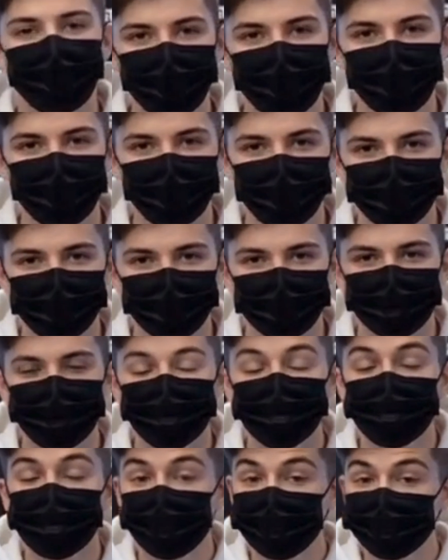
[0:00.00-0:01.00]
If that's
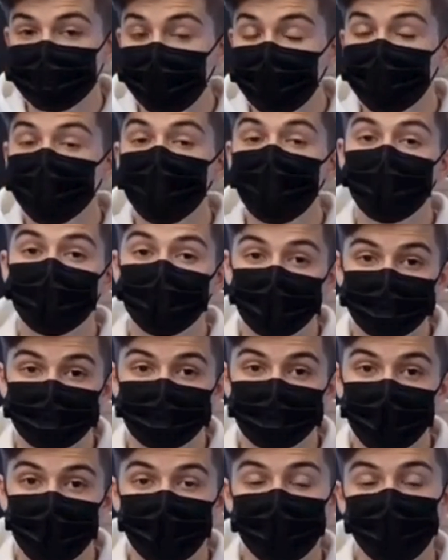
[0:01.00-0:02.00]
useful,
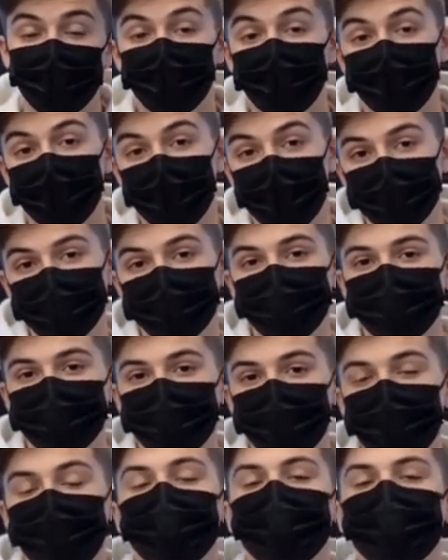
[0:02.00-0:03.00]
consider subscribing.
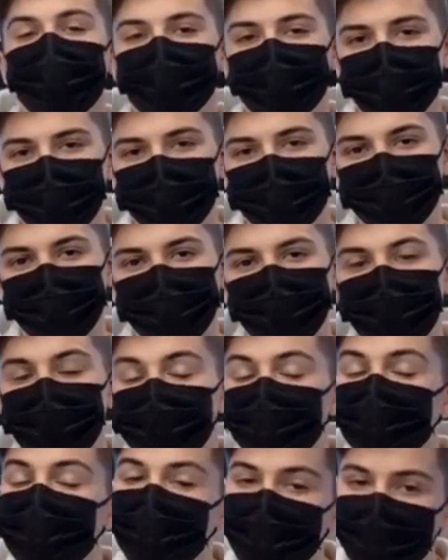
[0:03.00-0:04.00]
Let's get into
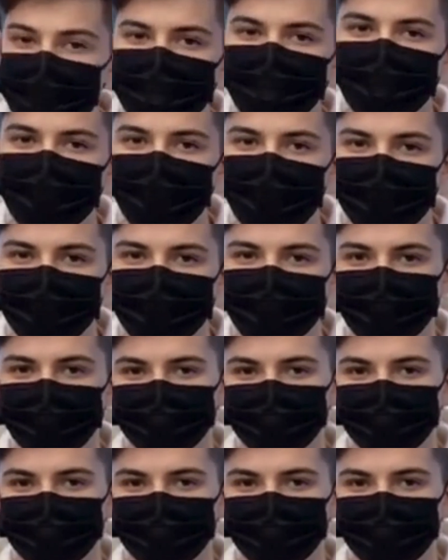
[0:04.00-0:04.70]
it. Section